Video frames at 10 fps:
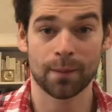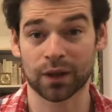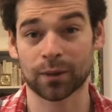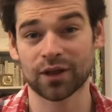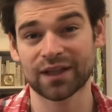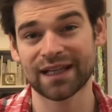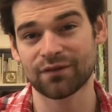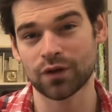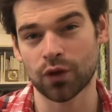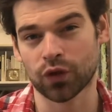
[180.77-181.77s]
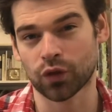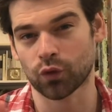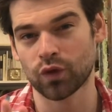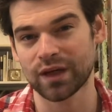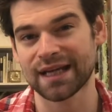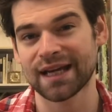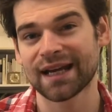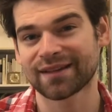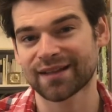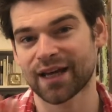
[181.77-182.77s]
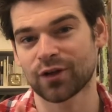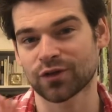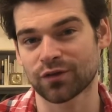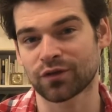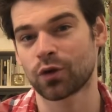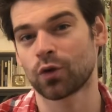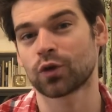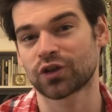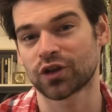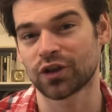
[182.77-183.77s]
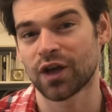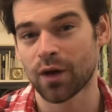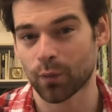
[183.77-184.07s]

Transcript: But I'm going to give you 3 tales of caution